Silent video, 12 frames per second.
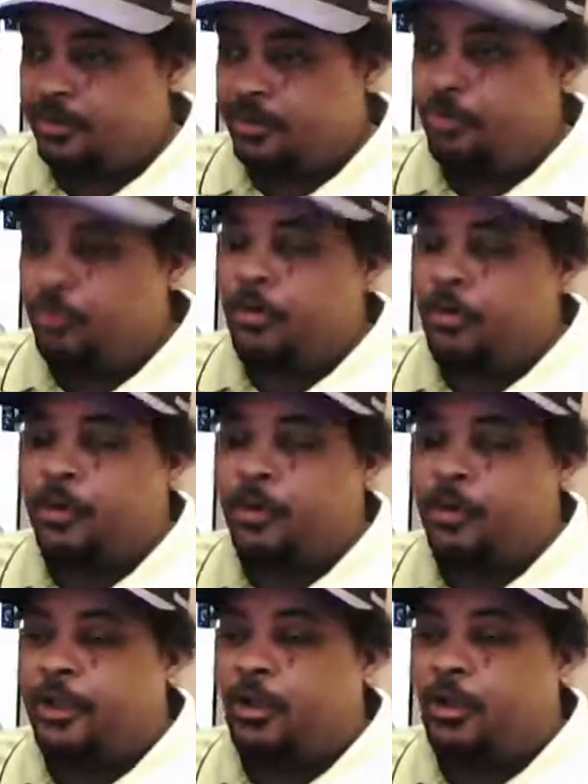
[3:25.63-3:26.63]
You know where
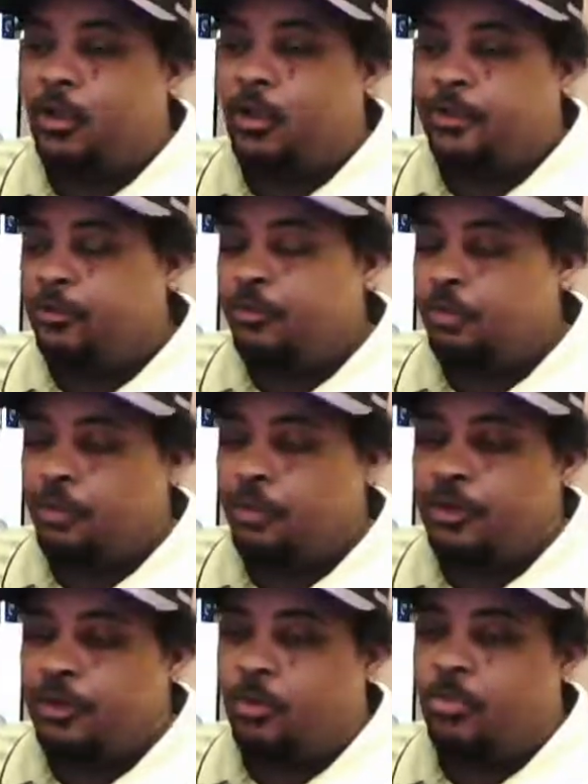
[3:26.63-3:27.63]
they are, you know where
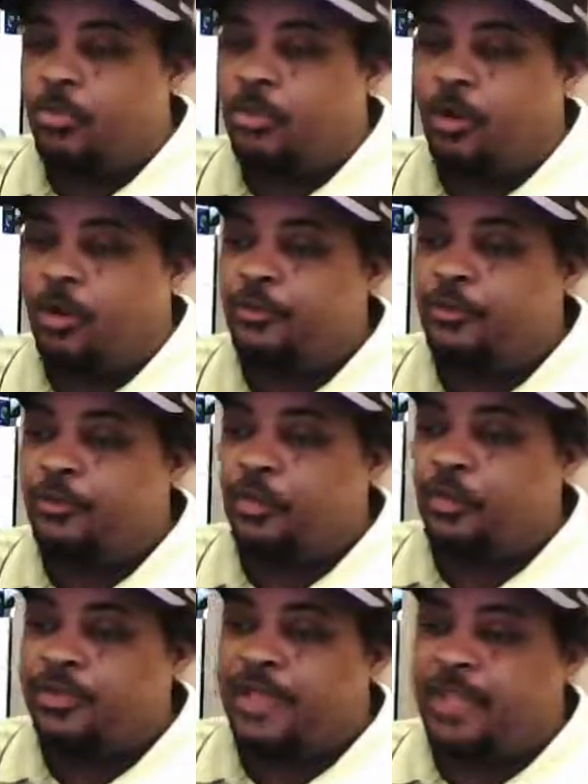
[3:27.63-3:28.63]
the loads are, and you know
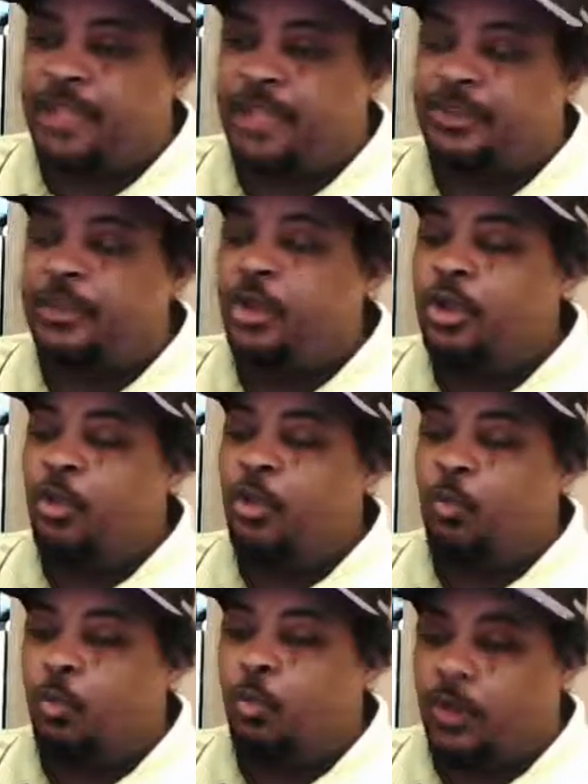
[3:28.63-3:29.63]
exactly
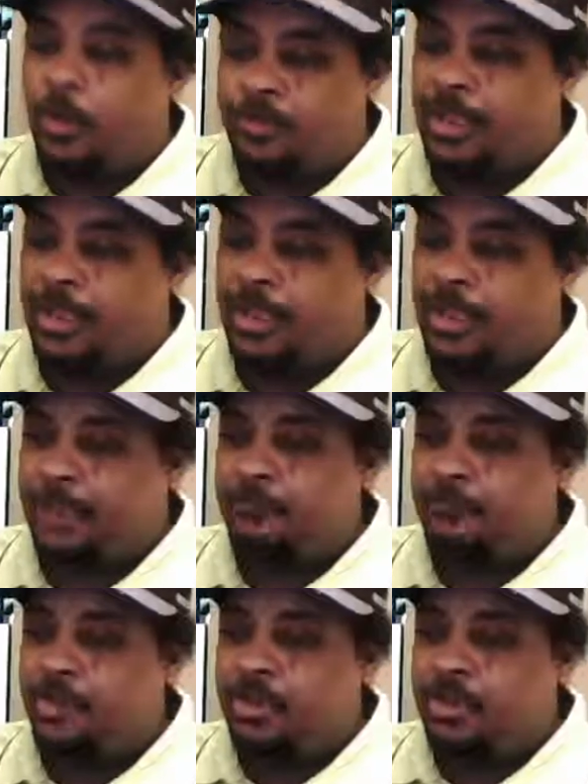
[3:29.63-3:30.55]
what it's paying.